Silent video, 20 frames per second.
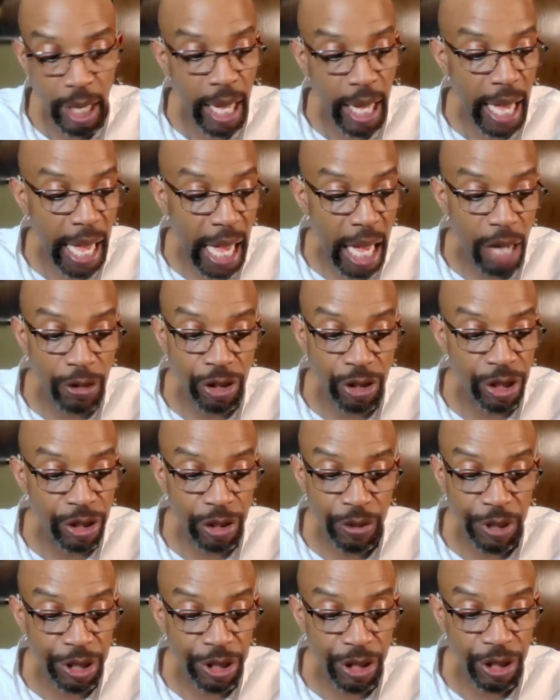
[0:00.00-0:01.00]
How should
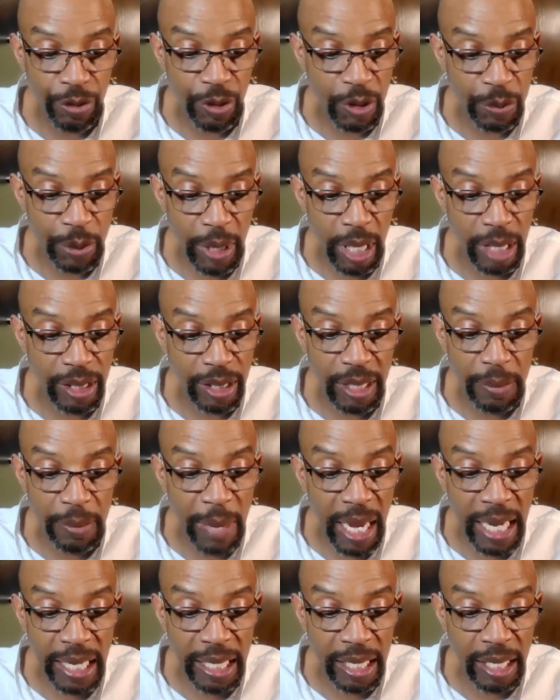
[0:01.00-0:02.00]
Christians respond to the
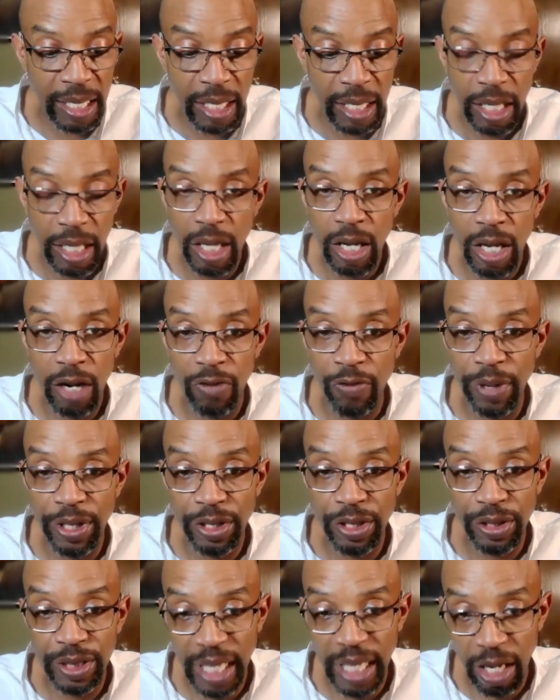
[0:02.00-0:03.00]
mania of
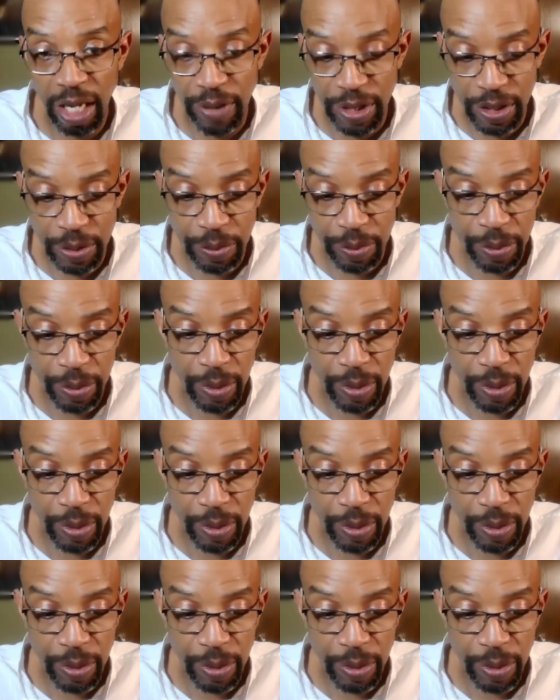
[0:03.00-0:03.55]
racial terrorism